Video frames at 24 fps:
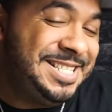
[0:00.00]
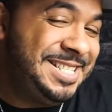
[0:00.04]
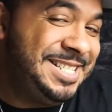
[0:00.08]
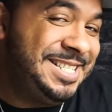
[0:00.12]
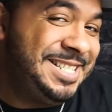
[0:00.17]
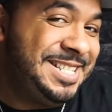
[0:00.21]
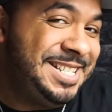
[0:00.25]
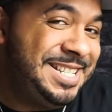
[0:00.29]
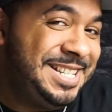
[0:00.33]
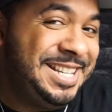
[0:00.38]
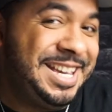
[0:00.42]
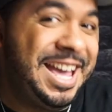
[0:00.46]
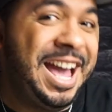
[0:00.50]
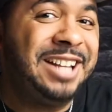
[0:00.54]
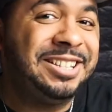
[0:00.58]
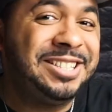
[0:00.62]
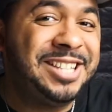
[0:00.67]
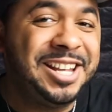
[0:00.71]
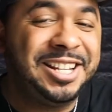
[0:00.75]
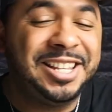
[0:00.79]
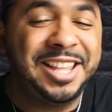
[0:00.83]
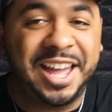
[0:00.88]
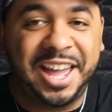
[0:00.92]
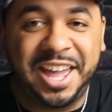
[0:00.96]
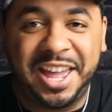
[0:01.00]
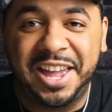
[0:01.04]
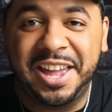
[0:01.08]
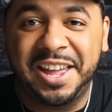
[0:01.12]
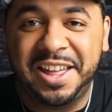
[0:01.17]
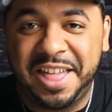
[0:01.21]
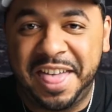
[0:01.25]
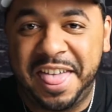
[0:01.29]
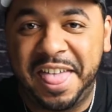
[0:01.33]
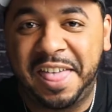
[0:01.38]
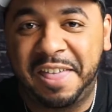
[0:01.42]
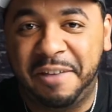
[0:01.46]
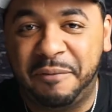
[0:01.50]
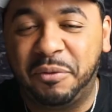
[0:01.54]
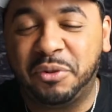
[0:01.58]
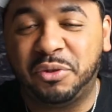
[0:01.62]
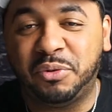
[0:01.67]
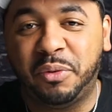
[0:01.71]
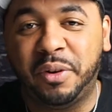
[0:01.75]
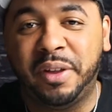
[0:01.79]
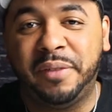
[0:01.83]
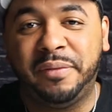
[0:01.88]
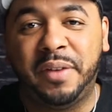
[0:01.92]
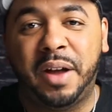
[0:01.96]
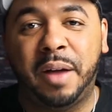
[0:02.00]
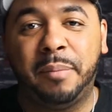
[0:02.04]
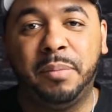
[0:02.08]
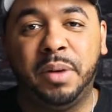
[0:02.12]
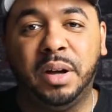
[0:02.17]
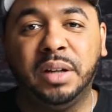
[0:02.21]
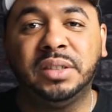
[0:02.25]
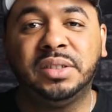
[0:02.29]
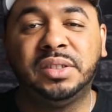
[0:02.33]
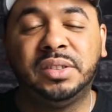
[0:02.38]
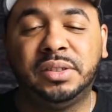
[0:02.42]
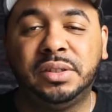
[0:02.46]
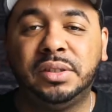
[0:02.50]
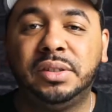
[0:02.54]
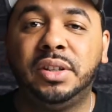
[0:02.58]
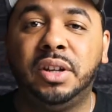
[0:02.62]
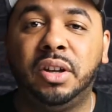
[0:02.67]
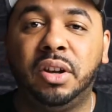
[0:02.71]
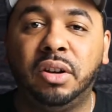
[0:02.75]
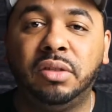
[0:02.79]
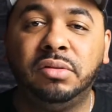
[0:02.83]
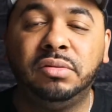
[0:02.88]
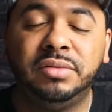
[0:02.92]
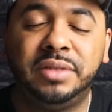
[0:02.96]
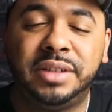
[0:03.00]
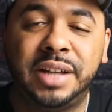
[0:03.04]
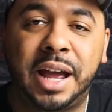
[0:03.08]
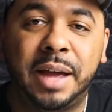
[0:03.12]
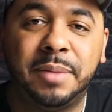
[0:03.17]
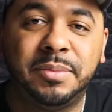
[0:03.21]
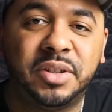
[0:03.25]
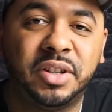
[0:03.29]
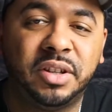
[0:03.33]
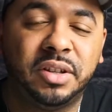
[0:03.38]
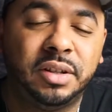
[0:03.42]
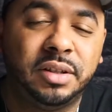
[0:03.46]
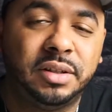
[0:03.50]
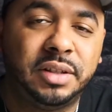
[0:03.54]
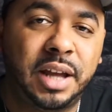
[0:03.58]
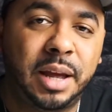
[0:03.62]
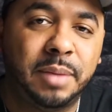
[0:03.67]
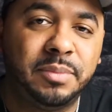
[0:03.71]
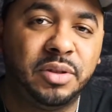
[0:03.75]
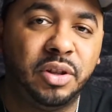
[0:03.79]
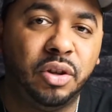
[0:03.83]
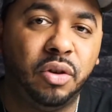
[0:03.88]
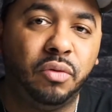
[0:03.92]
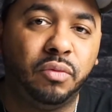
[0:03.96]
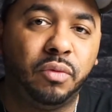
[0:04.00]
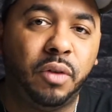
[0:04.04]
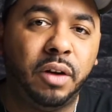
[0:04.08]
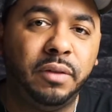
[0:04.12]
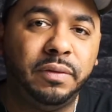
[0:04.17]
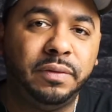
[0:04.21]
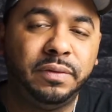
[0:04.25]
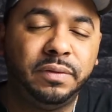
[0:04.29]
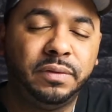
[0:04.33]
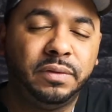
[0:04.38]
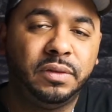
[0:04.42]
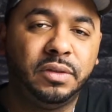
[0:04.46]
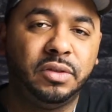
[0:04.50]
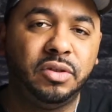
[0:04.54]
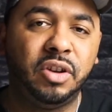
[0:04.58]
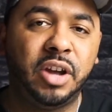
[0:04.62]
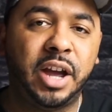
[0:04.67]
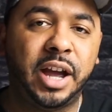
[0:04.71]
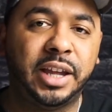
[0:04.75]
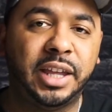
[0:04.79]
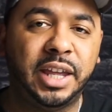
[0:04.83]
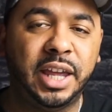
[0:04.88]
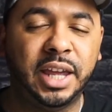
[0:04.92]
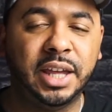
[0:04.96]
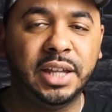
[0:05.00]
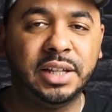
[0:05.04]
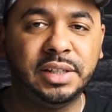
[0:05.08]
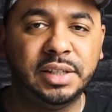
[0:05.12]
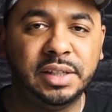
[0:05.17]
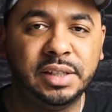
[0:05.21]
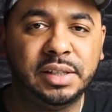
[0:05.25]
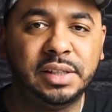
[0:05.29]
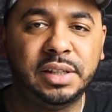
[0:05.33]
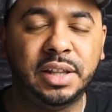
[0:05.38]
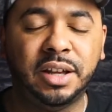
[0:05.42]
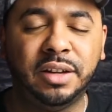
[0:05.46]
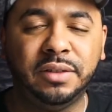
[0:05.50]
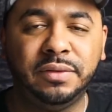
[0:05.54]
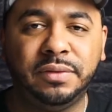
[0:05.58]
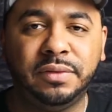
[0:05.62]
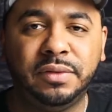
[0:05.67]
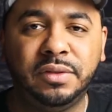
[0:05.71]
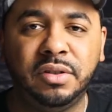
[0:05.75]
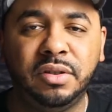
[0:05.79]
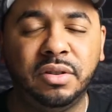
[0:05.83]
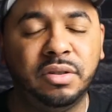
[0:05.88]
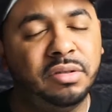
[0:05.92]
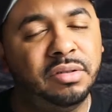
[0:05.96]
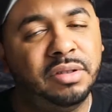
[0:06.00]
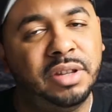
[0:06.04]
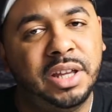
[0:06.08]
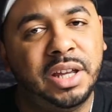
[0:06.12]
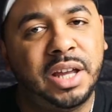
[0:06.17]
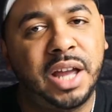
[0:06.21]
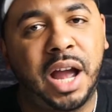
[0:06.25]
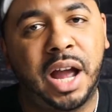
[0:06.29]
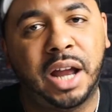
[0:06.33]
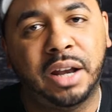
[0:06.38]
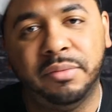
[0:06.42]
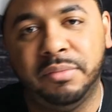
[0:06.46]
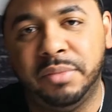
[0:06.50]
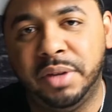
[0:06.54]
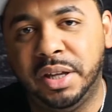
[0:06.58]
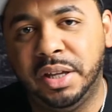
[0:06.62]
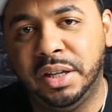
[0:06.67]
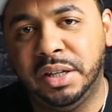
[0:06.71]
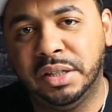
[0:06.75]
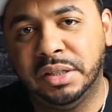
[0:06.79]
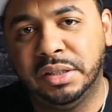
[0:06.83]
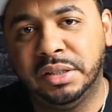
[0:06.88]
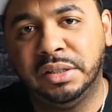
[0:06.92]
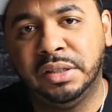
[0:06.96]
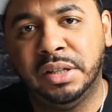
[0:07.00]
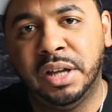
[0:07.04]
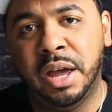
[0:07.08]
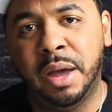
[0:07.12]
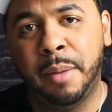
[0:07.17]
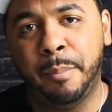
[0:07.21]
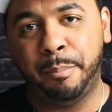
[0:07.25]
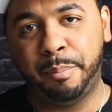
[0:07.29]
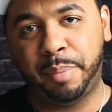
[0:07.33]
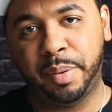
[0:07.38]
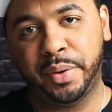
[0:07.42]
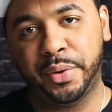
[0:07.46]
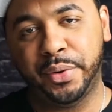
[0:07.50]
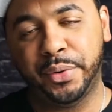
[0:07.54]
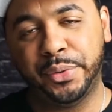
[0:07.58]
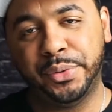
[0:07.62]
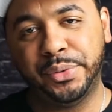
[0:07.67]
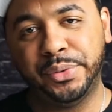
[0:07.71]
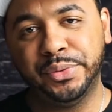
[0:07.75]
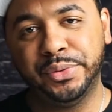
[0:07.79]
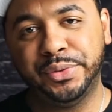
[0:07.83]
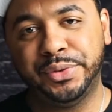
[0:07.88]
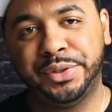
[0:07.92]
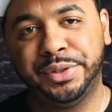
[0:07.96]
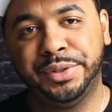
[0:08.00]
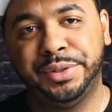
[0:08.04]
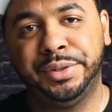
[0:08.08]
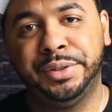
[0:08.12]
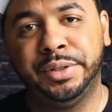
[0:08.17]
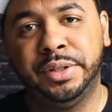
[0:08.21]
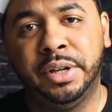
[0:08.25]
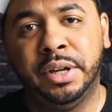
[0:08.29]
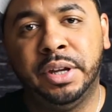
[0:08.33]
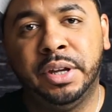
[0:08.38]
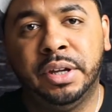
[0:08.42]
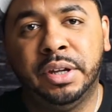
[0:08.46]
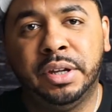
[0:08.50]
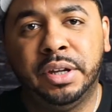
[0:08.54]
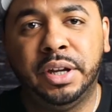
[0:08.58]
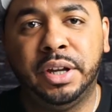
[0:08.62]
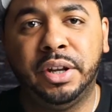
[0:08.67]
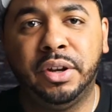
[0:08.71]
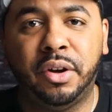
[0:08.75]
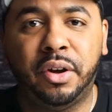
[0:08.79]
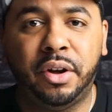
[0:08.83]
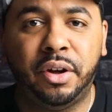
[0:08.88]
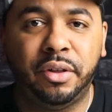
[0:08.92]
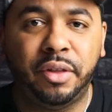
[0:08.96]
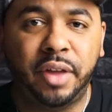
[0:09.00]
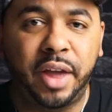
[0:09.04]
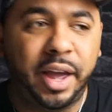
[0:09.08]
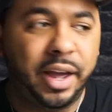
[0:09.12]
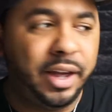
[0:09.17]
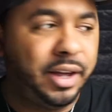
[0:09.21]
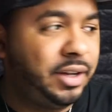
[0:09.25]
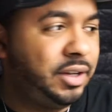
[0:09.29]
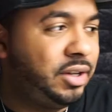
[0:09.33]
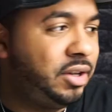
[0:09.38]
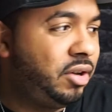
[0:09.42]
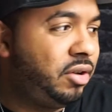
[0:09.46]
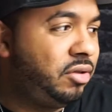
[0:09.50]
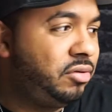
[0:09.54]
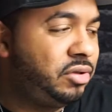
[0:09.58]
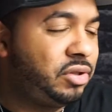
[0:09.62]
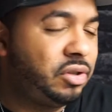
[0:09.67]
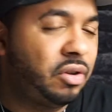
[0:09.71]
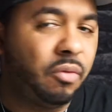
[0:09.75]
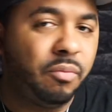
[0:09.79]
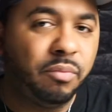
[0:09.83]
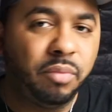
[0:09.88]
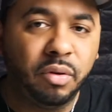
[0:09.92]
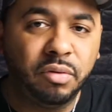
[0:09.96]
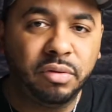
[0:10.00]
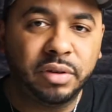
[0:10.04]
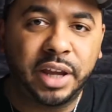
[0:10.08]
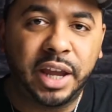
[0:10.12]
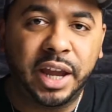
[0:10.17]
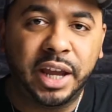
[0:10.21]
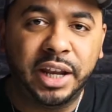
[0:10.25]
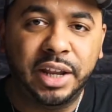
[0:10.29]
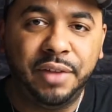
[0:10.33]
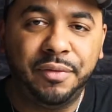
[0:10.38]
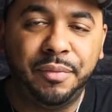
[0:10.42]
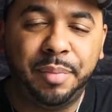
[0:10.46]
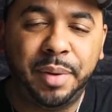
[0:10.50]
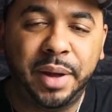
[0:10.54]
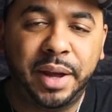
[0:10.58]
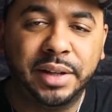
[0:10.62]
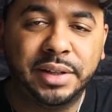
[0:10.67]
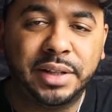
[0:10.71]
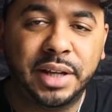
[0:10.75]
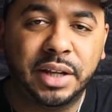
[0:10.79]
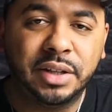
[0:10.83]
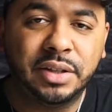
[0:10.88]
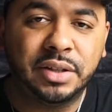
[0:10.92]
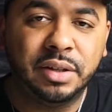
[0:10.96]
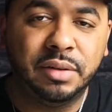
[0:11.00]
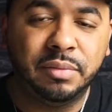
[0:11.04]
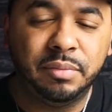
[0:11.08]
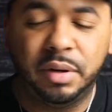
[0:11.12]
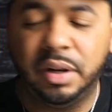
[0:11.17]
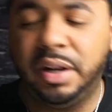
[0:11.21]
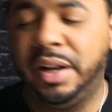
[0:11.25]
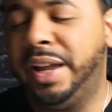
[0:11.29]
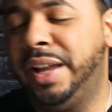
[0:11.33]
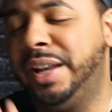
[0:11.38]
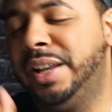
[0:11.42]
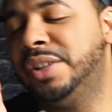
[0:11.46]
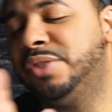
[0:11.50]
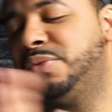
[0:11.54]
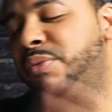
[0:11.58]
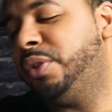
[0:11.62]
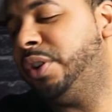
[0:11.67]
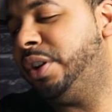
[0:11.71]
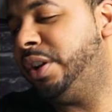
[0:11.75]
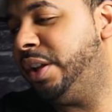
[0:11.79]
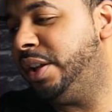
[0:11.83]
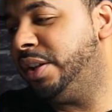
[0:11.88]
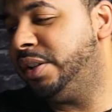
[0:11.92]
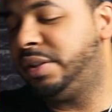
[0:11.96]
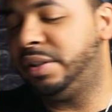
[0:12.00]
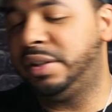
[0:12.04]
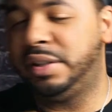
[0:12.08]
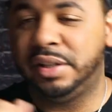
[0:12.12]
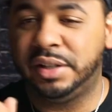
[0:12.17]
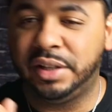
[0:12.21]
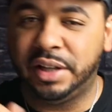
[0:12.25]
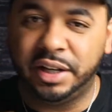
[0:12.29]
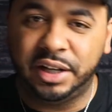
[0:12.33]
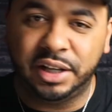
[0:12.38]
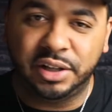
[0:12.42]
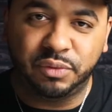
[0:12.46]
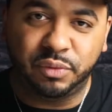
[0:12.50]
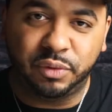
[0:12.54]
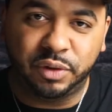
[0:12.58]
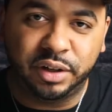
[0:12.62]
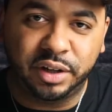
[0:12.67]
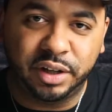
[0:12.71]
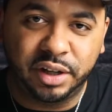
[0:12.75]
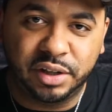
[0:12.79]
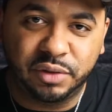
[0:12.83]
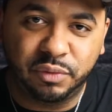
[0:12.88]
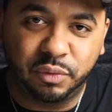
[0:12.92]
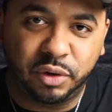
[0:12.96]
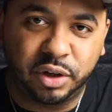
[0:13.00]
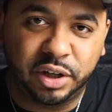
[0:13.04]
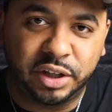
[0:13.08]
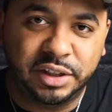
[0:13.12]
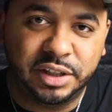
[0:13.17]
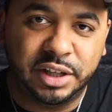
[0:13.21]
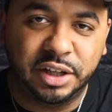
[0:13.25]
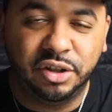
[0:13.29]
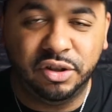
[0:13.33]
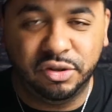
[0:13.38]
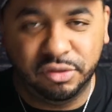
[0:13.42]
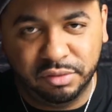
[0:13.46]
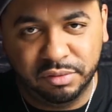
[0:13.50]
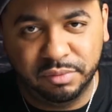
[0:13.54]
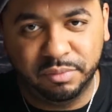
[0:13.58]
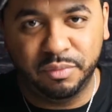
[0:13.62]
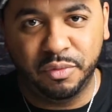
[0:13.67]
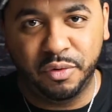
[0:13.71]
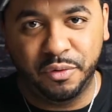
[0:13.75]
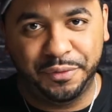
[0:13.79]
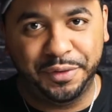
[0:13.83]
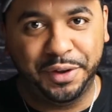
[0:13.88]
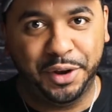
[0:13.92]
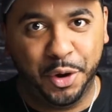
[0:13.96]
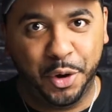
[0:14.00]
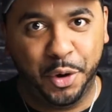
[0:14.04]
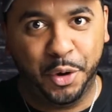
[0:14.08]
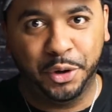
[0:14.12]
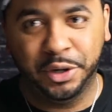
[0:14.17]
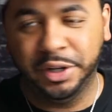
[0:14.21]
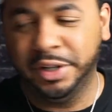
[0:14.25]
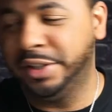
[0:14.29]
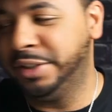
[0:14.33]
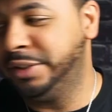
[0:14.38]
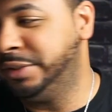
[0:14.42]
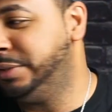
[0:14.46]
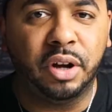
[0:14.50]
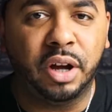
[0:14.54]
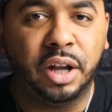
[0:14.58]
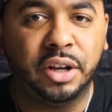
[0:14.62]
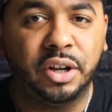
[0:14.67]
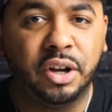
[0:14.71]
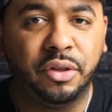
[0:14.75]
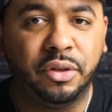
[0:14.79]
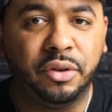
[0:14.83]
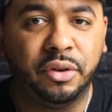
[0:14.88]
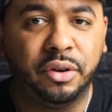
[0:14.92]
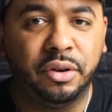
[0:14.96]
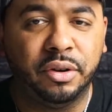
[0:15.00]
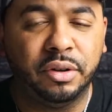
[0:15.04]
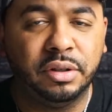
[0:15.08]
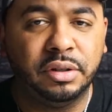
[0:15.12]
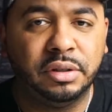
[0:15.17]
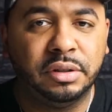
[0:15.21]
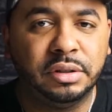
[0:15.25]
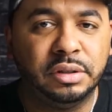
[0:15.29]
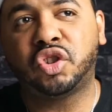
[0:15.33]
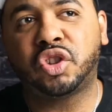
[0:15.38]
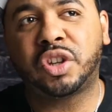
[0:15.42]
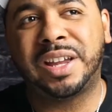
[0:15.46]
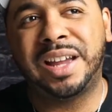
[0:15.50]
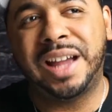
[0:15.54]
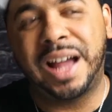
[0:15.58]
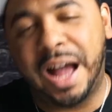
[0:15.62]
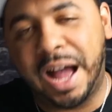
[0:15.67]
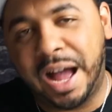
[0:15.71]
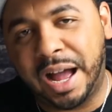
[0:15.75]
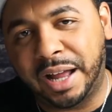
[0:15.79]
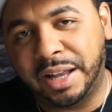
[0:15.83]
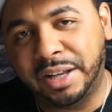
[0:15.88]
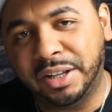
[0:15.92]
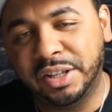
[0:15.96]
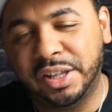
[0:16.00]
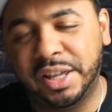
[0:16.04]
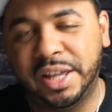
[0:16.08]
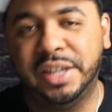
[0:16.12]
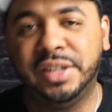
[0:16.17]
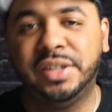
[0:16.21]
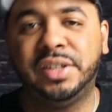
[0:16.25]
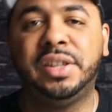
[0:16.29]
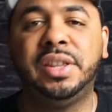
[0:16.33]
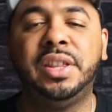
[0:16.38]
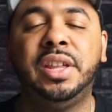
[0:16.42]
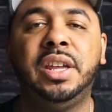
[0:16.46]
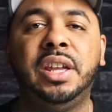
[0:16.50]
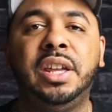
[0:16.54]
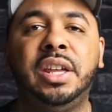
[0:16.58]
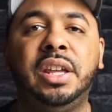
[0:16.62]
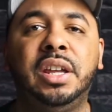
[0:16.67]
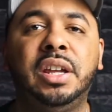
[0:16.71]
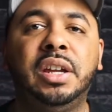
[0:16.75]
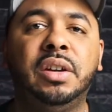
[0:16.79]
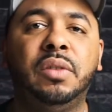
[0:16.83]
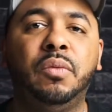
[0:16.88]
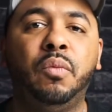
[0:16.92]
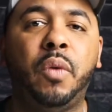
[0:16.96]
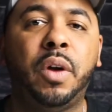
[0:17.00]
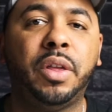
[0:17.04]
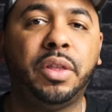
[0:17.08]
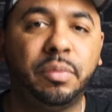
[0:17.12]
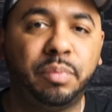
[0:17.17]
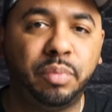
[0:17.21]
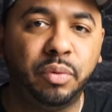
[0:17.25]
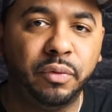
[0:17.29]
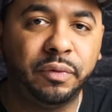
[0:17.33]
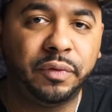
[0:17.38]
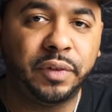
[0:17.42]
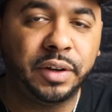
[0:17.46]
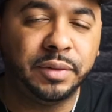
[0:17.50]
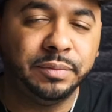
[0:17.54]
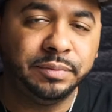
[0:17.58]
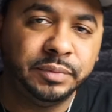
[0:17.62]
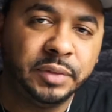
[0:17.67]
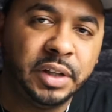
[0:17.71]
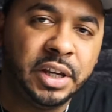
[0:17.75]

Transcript: eh, I'll take that hit for 25 bucks, you know, times a, times a little rough. You got kids and stuff, you know, the economy, bills and, and all that, you know, so broke can't even pay attention, but it is what it is. It is what it is. We'll continue moving on. Another con is the weatherproofing.